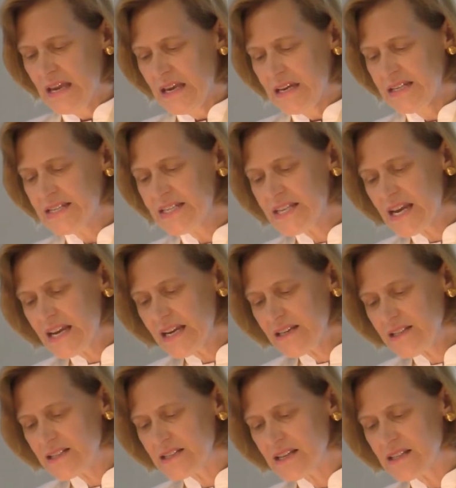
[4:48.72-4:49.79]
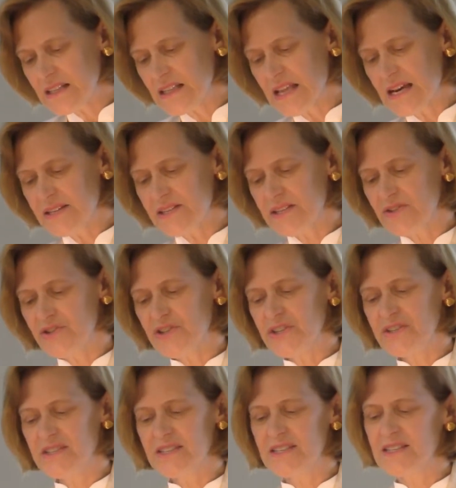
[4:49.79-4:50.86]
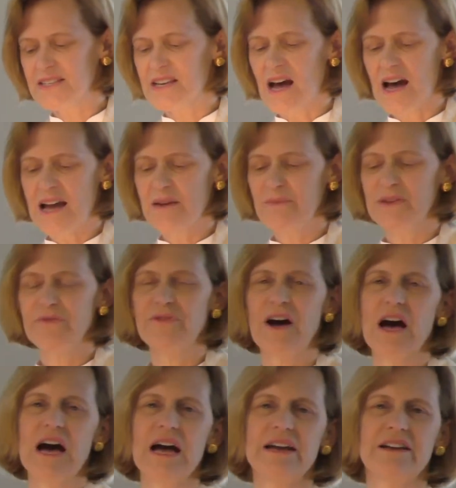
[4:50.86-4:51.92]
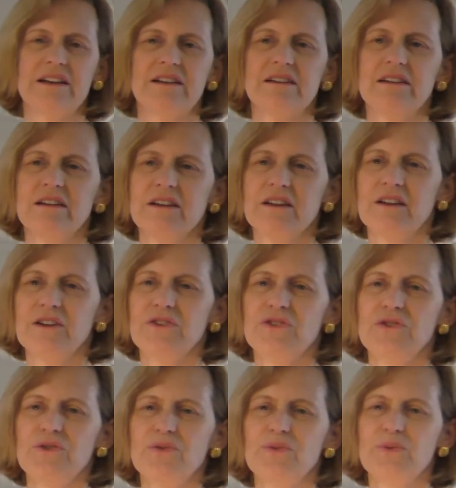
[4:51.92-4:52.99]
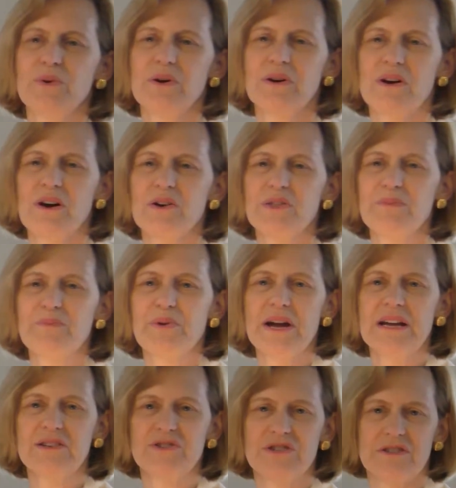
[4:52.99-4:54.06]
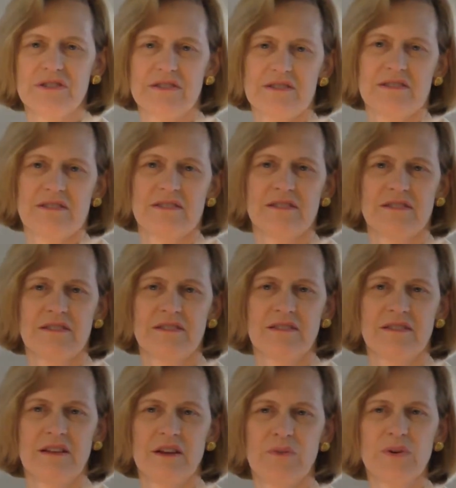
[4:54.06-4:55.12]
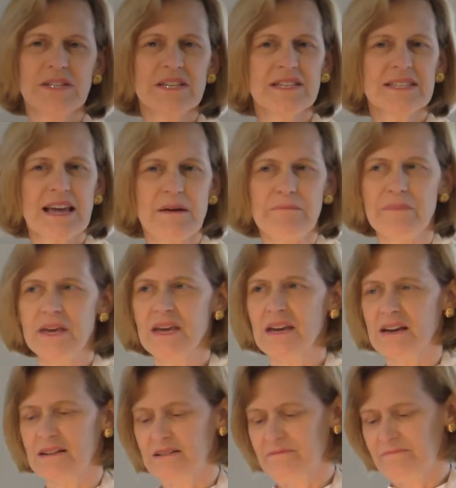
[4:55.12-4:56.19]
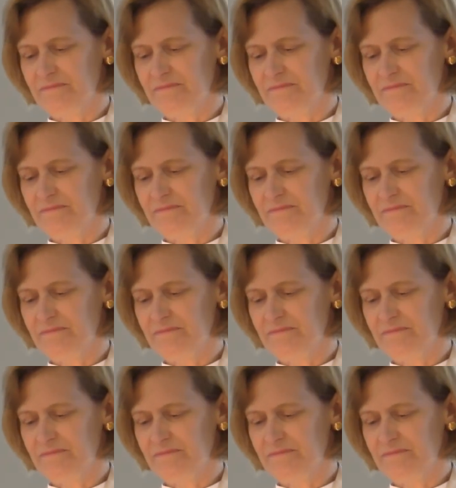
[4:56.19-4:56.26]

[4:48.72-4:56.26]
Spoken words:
In today's lesson, Jesus says, I am the vine and you are the branches. What does that mean?